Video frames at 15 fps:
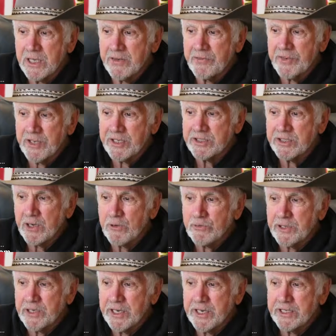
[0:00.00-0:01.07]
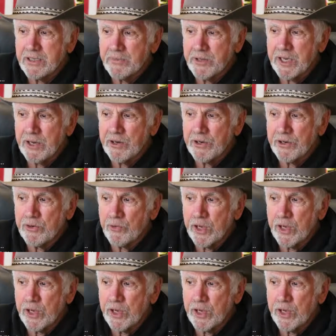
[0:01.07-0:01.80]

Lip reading: if you don't need to be out on the